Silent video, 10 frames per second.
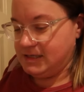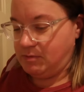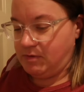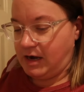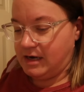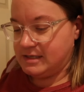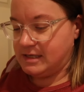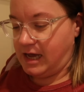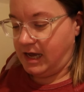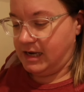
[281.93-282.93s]
So we've got to
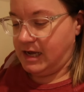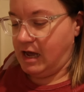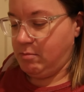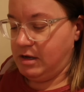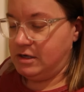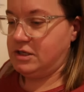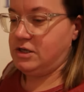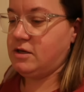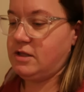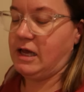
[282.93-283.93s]
decide how
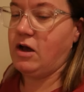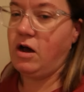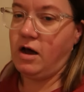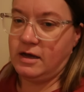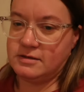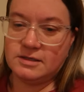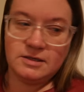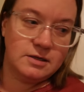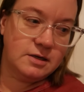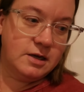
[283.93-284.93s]
much they
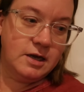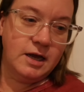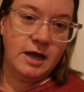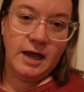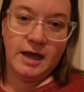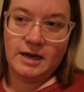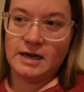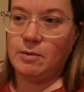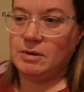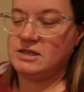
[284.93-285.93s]
cost and
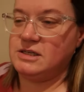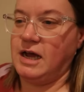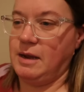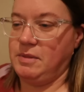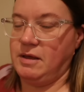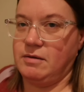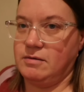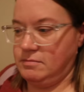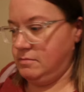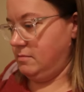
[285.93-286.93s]
how much time they
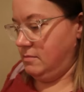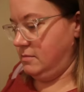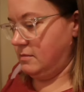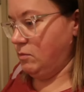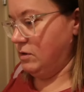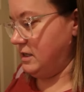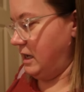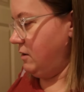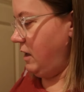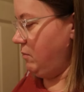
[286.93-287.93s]
will
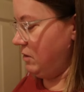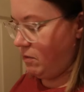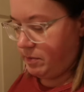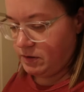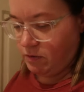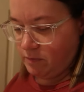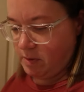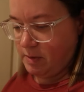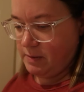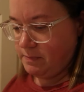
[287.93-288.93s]
take. Hey, will you open the door for
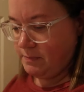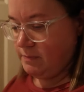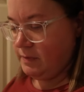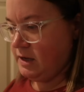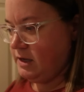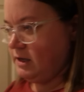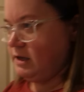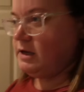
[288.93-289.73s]
me, babe? Yeah.